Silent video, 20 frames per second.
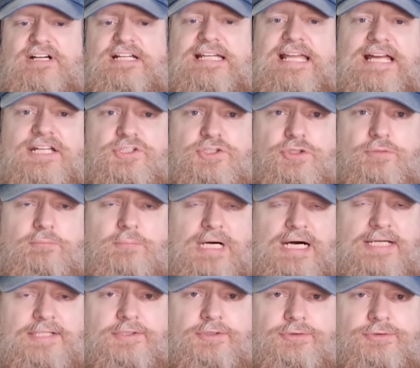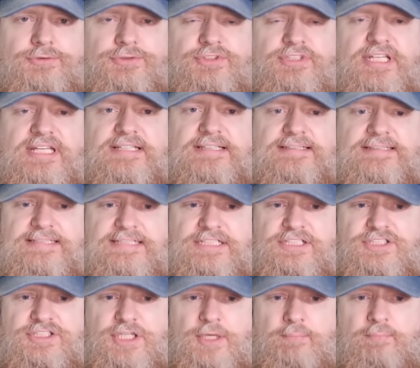financial models can
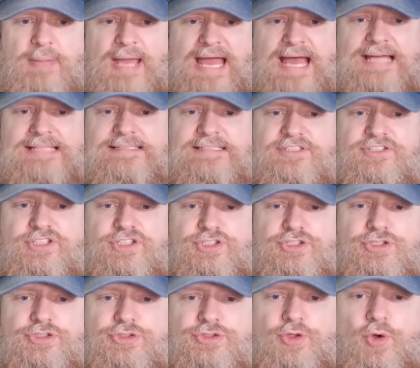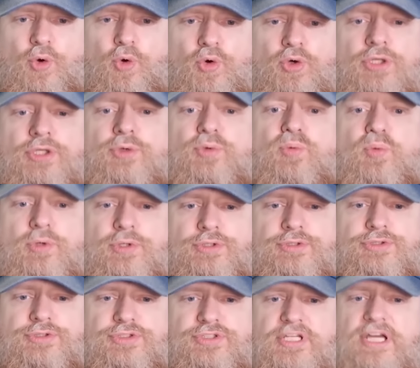lead to bad decisions or
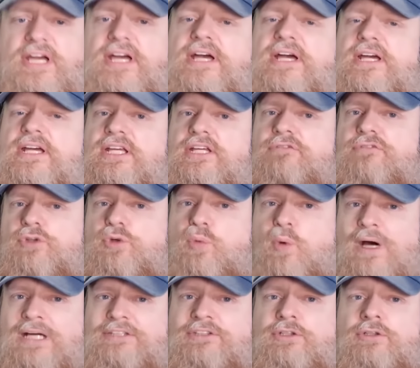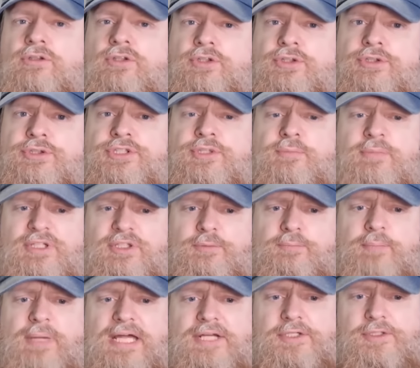worse. If you want to learn to
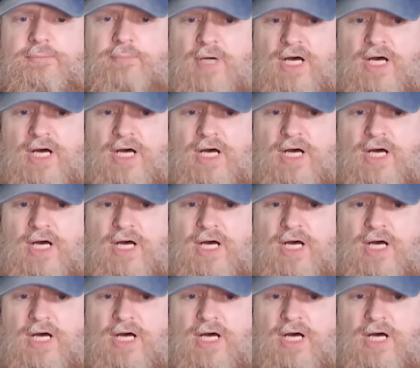build better